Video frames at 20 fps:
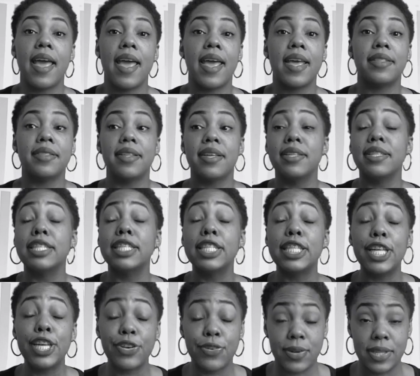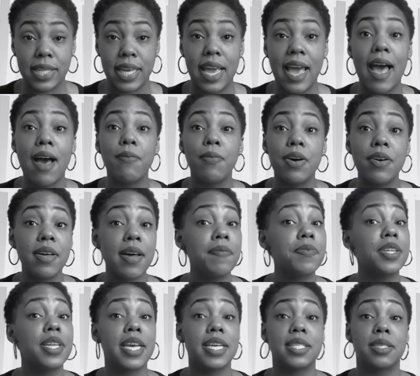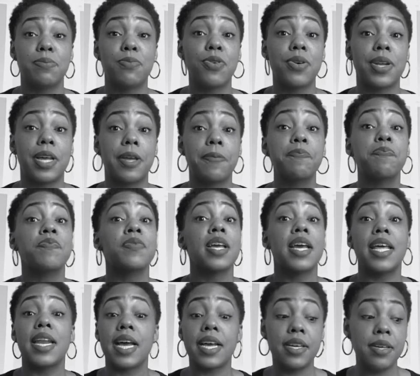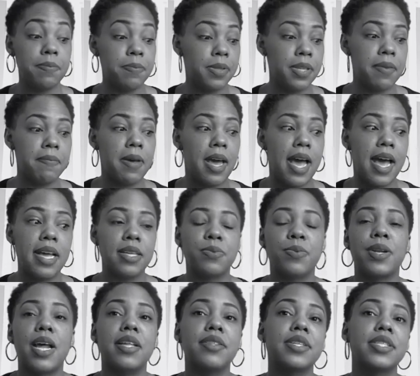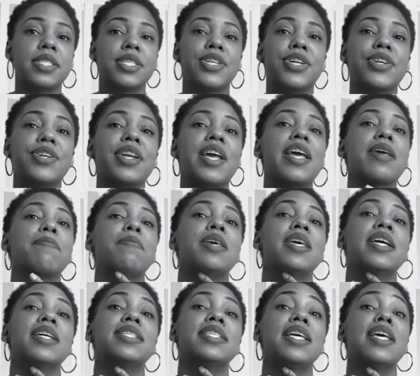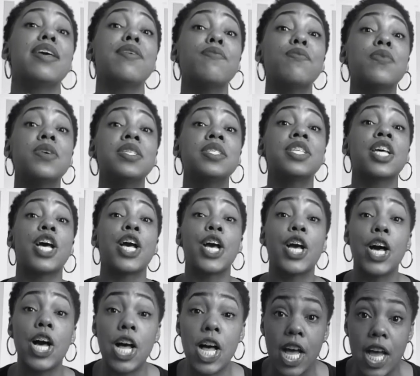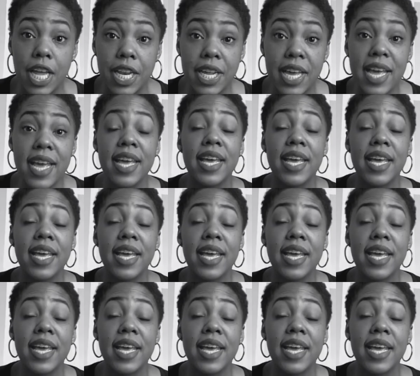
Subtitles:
And literally, I woke up the next morning and I couldn't believe my eyes when I looked at her neck, because it was gone.